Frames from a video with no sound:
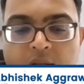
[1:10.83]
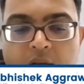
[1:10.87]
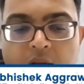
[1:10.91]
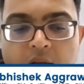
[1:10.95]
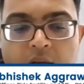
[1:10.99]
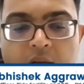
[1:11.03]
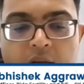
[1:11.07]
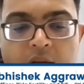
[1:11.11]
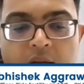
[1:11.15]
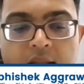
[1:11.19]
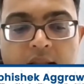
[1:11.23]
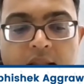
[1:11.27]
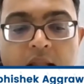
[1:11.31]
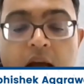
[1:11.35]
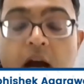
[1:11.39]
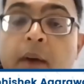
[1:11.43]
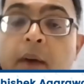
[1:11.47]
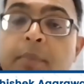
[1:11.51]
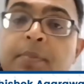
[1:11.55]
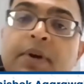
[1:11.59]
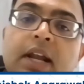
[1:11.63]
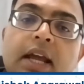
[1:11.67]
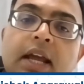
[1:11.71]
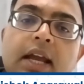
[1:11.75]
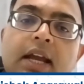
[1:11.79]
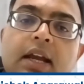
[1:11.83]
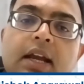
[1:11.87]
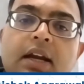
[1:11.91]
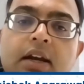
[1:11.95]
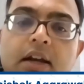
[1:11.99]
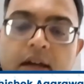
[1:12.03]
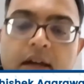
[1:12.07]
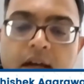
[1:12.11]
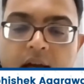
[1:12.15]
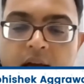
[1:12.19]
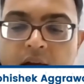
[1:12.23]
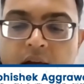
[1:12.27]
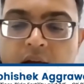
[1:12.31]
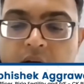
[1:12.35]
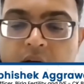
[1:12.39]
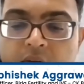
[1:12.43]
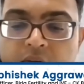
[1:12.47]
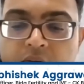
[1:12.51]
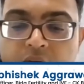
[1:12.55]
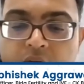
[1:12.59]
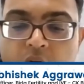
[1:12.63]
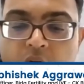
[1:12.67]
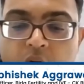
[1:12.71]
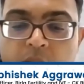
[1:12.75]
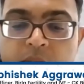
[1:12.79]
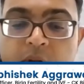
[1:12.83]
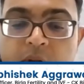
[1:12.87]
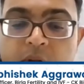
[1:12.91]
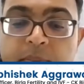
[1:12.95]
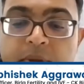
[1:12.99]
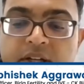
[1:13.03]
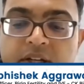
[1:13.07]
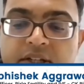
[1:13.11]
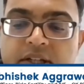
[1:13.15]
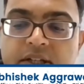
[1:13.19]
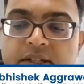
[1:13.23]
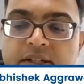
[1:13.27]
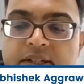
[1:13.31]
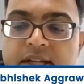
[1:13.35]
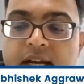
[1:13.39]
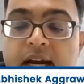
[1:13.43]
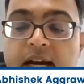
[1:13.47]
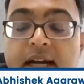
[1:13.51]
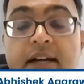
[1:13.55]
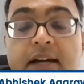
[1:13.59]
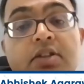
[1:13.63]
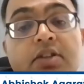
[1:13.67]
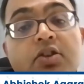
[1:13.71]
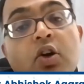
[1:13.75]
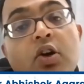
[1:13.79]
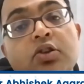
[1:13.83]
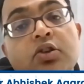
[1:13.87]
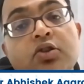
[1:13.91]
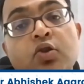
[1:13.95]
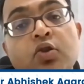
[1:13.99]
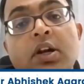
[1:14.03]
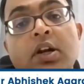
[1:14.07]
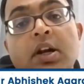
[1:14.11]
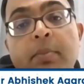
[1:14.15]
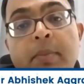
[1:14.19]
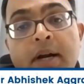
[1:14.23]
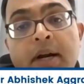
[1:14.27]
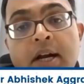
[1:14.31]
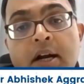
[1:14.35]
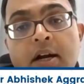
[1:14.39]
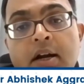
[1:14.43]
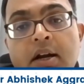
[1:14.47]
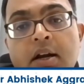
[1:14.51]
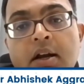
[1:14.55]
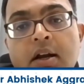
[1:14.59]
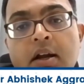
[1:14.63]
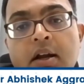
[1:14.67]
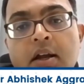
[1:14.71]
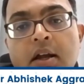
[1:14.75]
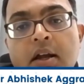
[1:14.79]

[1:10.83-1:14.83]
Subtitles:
The uptake from the patient side is also limited.